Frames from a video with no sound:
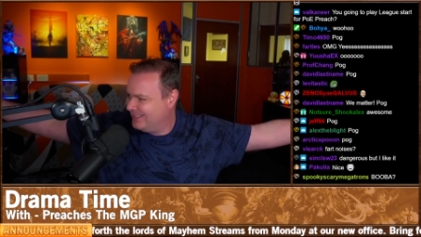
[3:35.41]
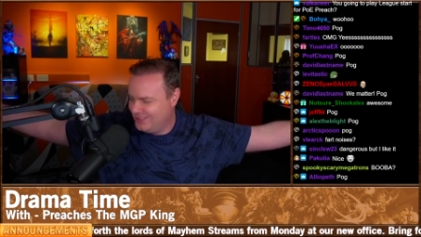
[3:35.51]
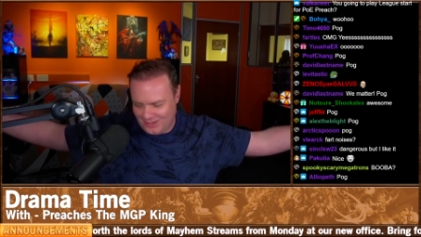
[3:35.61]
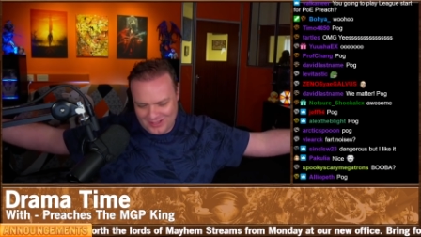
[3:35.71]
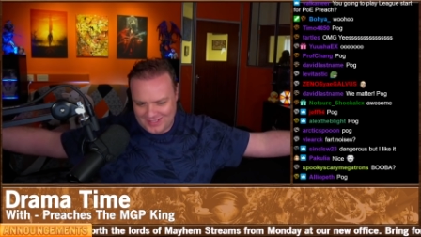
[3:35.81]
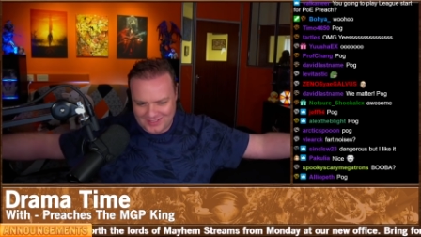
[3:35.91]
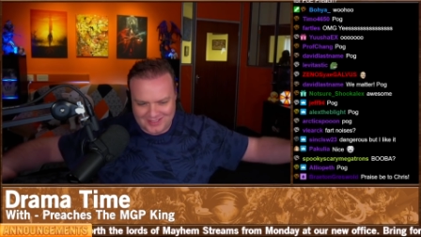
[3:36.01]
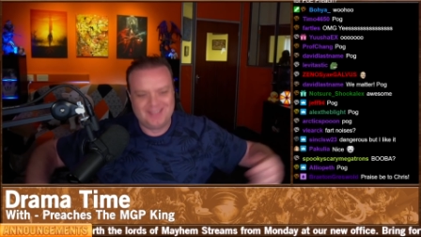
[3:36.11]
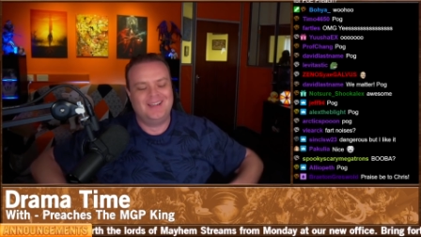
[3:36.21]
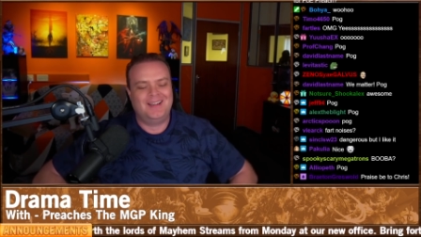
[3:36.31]
None of
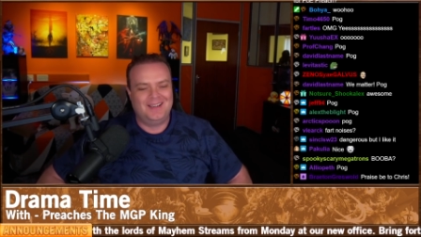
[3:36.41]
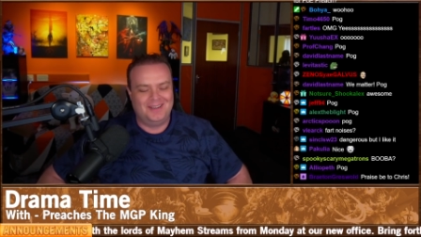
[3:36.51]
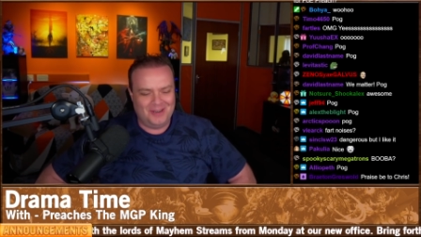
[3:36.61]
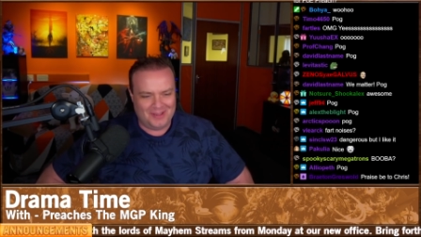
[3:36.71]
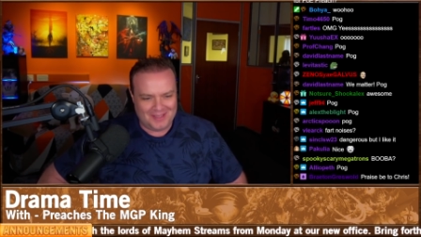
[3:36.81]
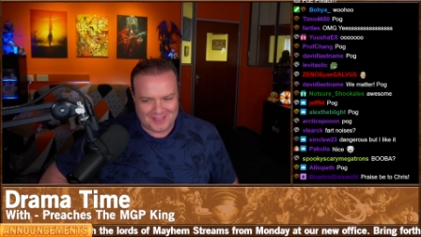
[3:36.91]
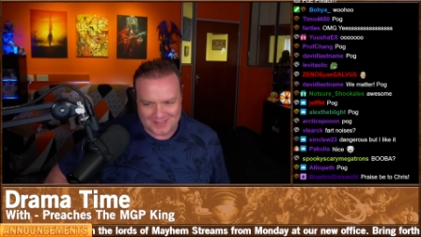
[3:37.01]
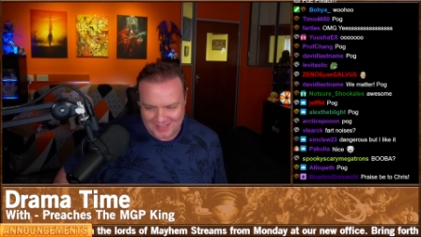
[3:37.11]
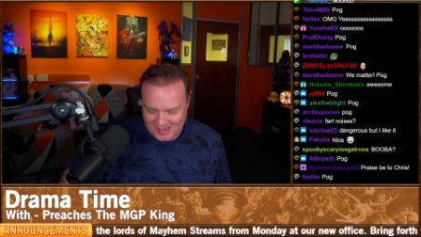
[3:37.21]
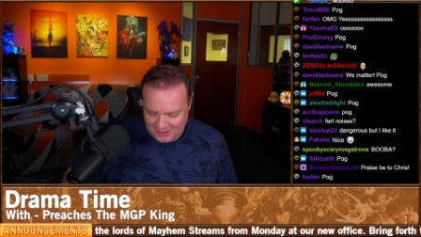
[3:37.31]
this. None of
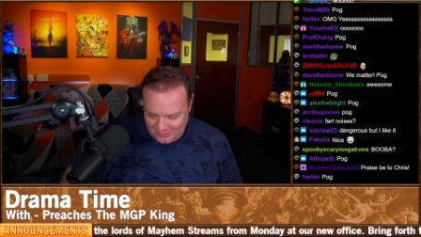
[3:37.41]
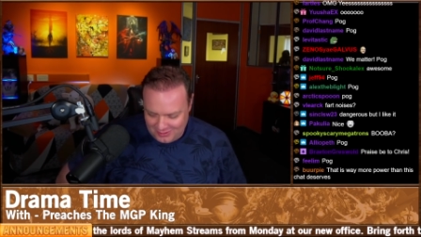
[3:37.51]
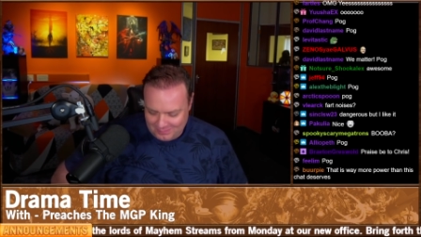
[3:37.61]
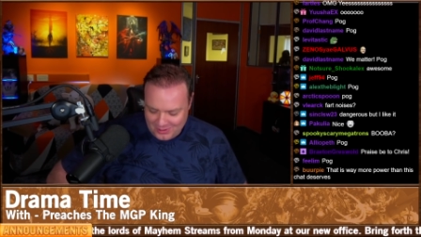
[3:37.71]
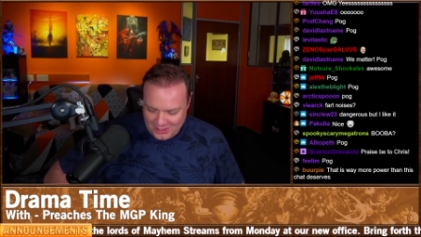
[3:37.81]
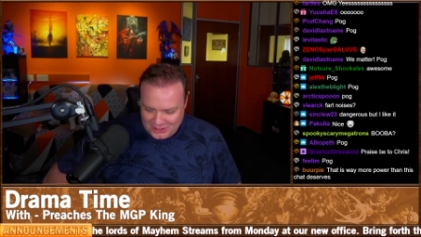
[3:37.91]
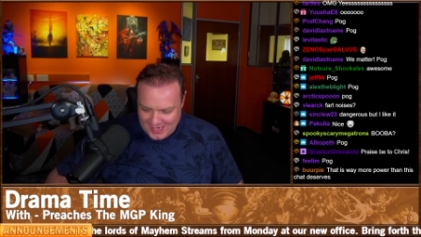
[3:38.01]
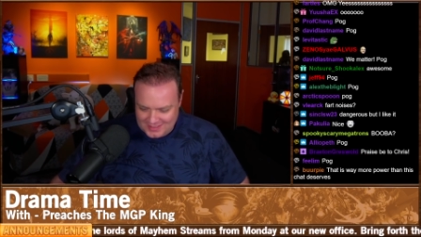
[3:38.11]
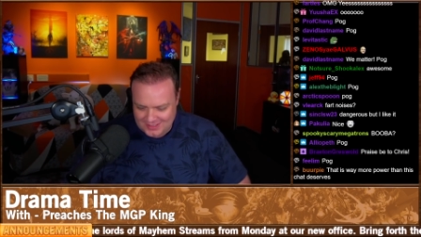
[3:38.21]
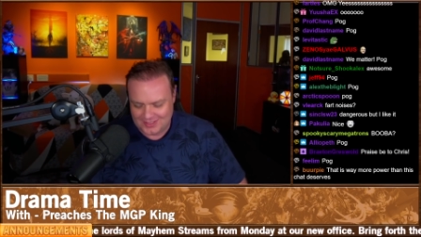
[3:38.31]
this. Our current
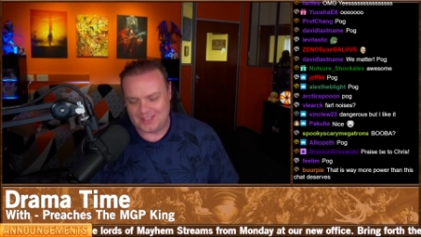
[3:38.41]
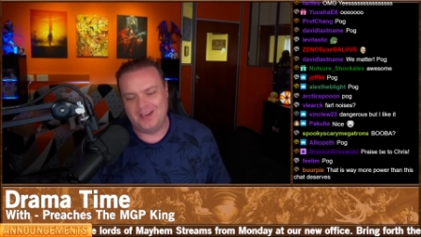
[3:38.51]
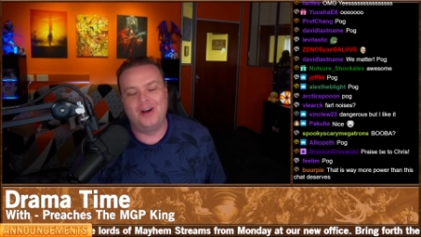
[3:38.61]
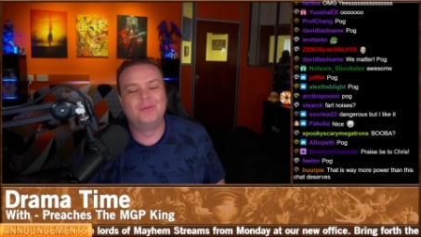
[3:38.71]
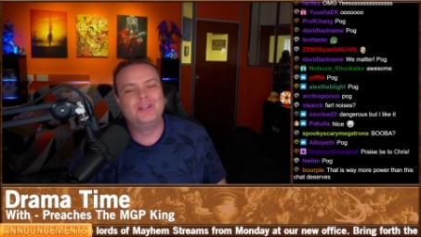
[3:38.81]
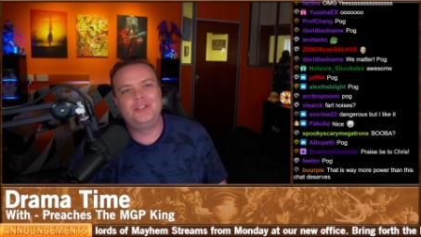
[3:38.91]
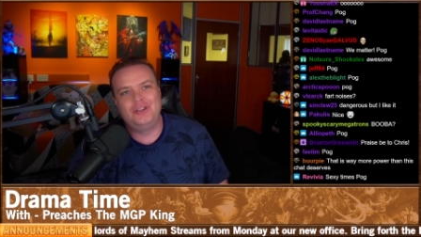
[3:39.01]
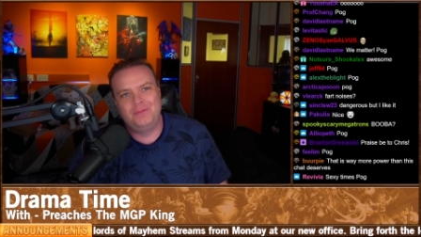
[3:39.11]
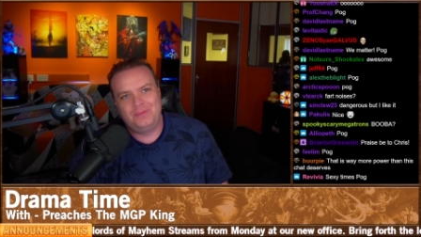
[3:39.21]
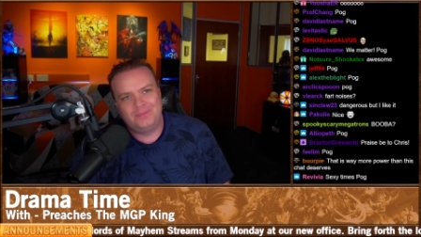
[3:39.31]
project, because I know
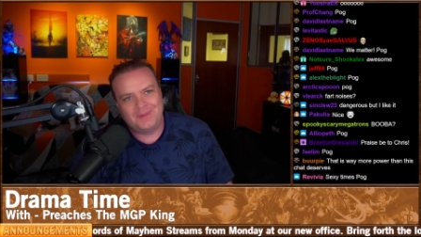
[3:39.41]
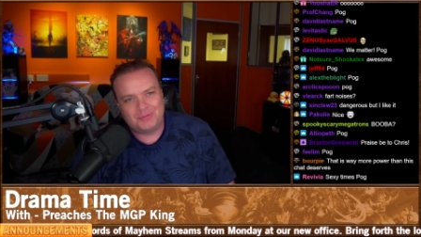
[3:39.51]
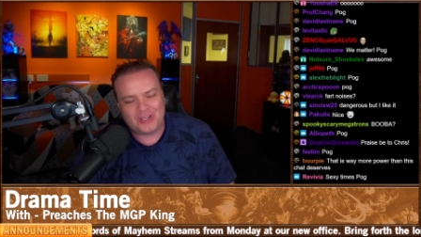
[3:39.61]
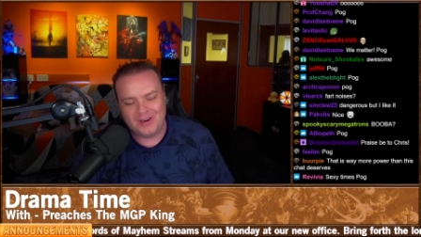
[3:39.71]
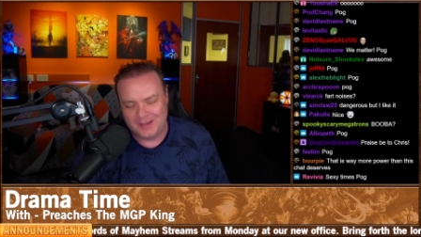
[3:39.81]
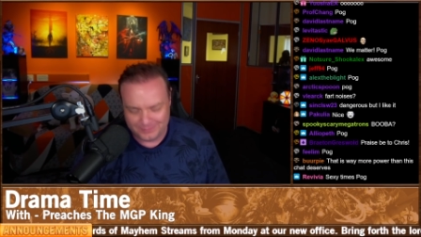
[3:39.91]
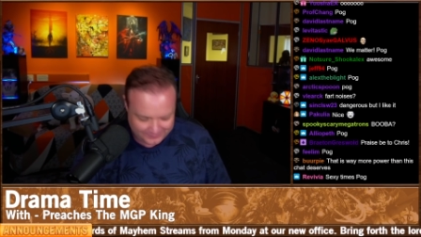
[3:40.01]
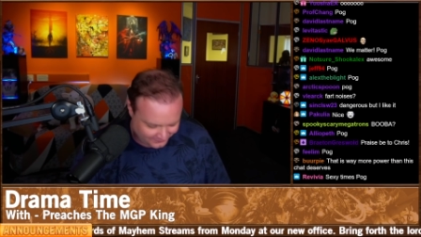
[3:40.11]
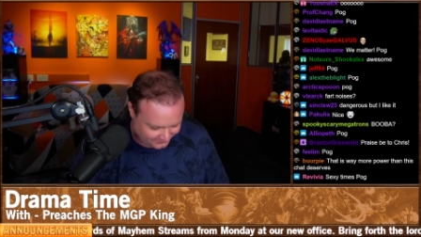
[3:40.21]
YouTube. I'm sorry.